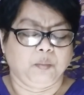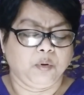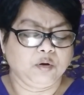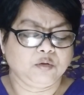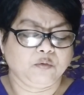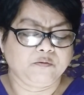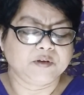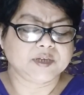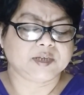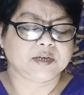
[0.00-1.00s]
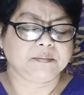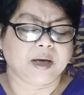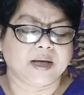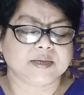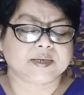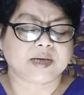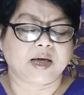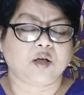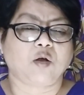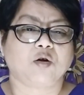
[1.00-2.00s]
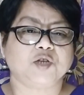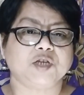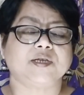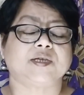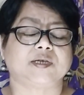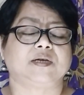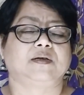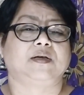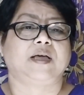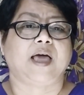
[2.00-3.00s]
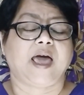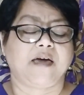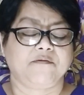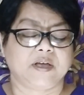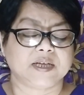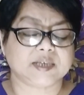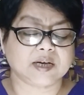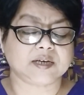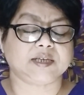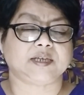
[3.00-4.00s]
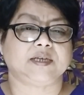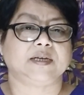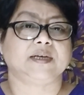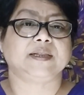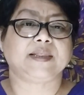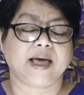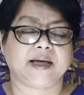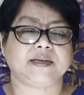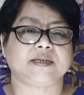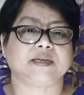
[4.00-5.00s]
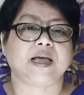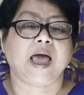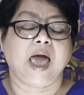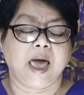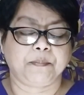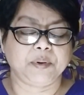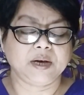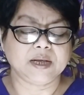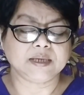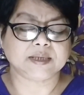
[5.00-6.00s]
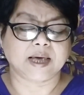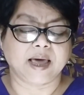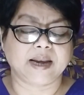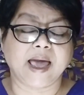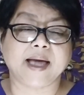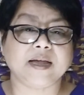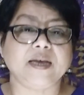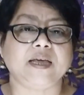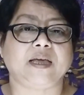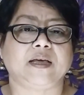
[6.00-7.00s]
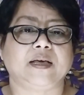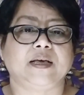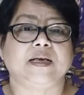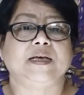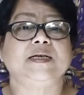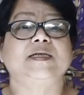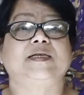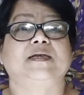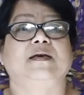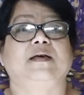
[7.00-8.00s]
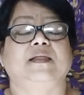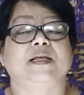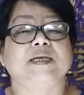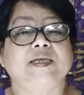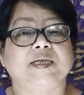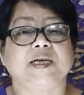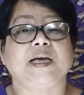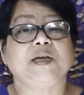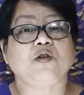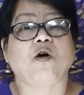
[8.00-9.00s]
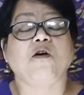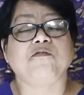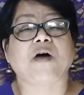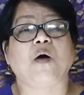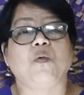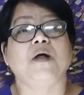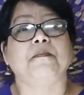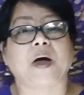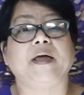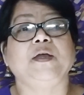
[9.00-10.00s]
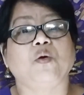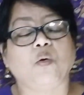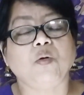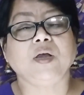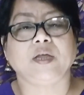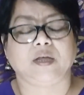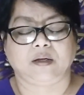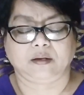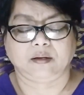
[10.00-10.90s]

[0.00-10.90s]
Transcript: Both wisdom and psychologists have asserted that happiness and agony is the state of our mind only.